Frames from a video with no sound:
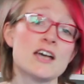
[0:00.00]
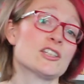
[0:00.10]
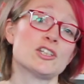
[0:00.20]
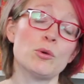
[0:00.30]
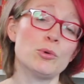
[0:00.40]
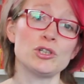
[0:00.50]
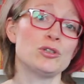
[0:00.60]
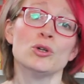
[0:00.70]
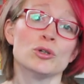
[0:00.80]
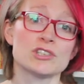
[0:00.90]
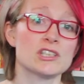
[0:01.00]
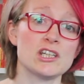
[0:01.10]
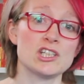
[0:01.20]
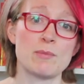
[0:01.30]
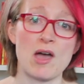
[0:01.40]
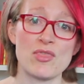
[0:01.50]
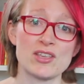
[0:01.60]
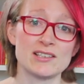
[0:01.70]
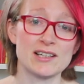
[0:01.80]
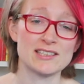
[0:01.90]
So I don't want you not to teach about
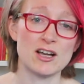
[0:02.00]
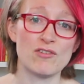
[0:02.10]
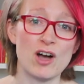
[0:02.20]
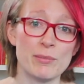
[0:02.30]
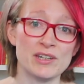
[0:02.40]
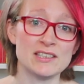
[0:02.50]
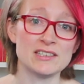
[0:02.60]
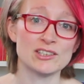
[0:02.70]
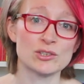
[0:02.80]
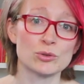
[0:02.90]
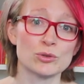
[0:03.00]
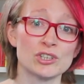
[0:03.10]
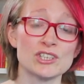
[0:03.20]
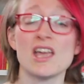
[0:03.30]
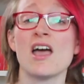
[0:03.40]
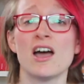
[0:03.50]
things like self-harm and eating disorders.